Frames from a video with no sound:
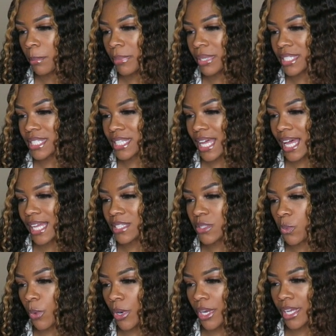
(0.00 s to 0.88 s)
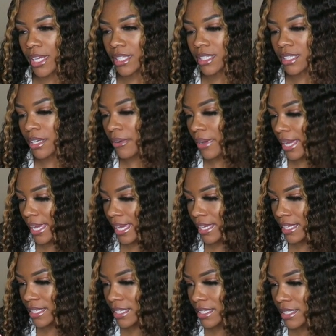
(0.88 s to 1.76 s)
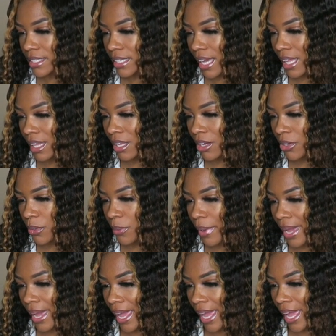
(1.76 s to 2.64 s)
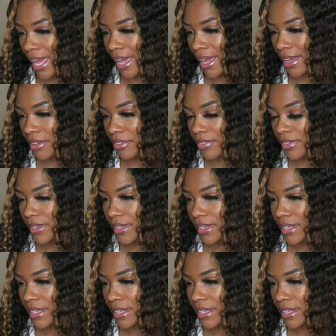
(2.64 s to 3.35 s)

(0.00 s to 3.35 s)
besides working, okay, yeah, how long do I have?